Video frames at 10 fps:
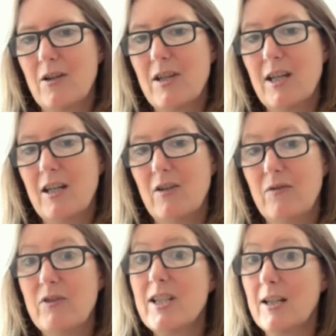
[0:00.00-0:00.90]
Thinking of
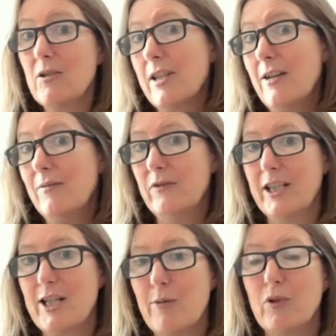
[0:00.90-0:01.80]
skill set, for
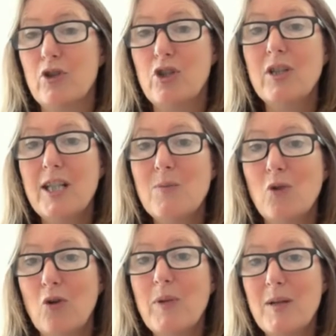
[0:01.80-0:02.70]
example, do you need
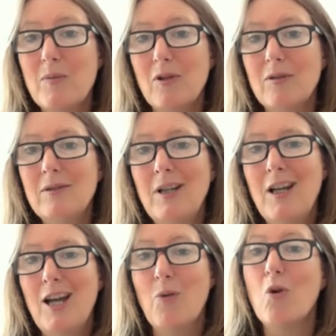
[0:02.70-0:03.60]
more people?
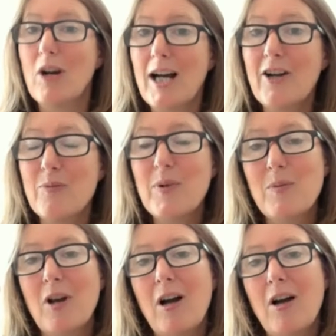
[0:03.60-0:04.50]
And what kind of
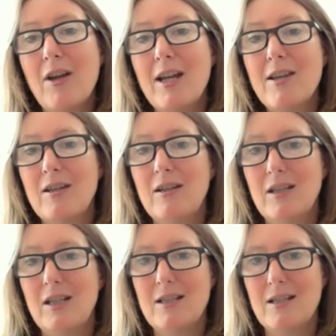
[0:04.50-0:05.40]
people are they that you
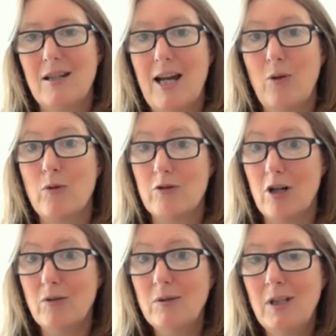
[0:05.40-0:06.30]
need to help
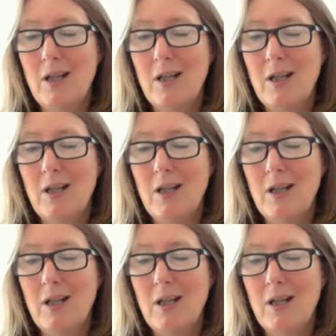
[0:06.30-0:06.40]
grow?